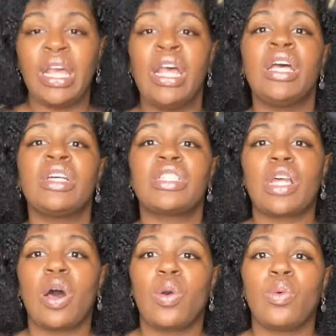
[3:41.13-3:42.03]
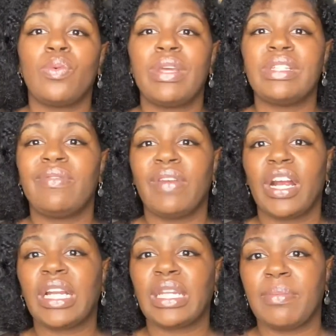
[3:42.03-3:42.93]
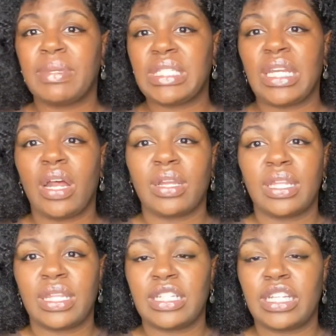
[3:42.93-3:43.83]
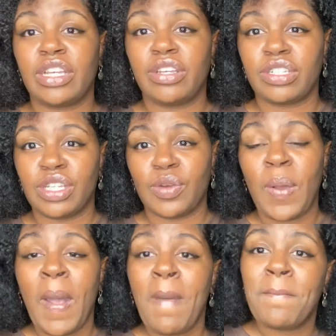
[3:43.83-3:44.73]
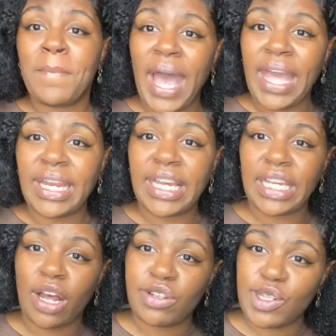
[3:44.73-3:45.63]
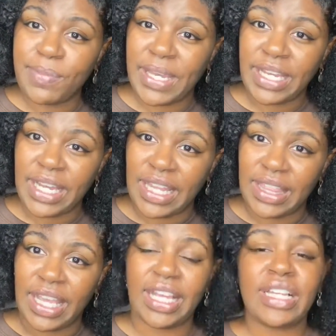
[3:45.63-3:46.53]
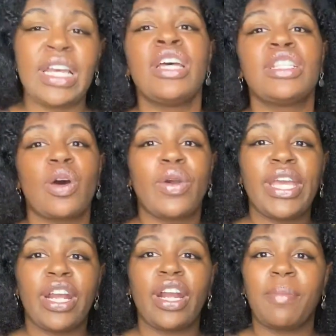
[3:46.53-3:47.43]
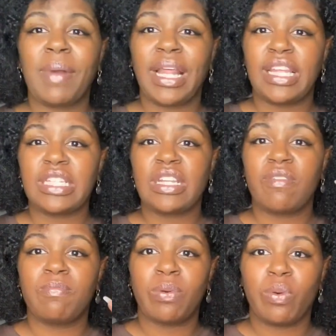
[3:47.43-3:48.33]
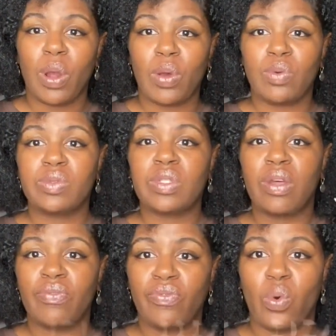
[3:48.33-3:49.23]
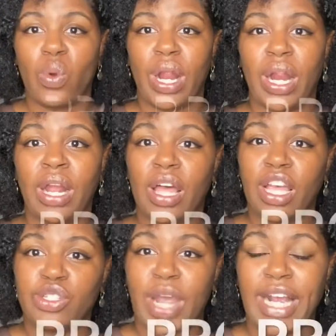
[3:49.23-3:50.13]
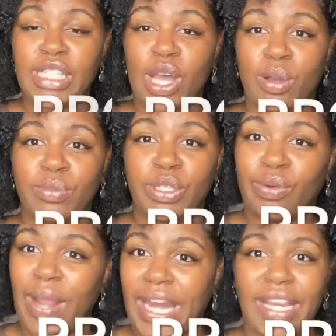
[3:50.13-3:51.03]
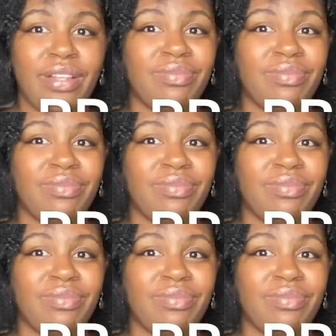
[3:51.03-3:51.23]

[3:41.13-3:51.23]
So it's very limited on the things that you can do, but it can also be a good thing. So here are my list of pros for a tract home. You ready?